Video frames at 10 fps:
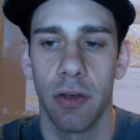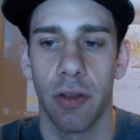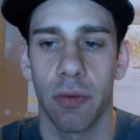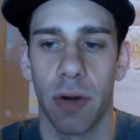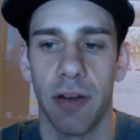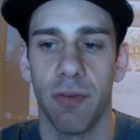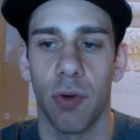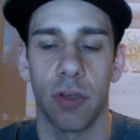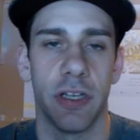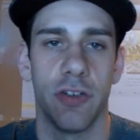the right
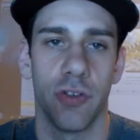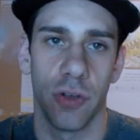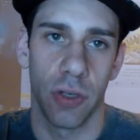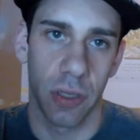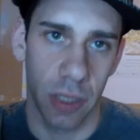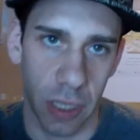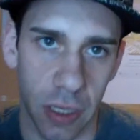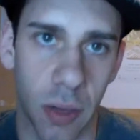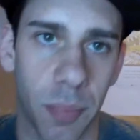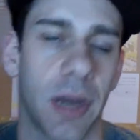voltage
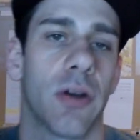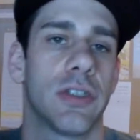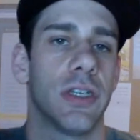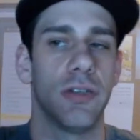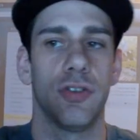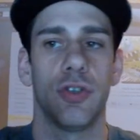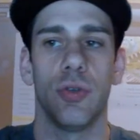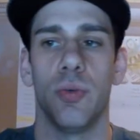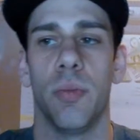in comparison to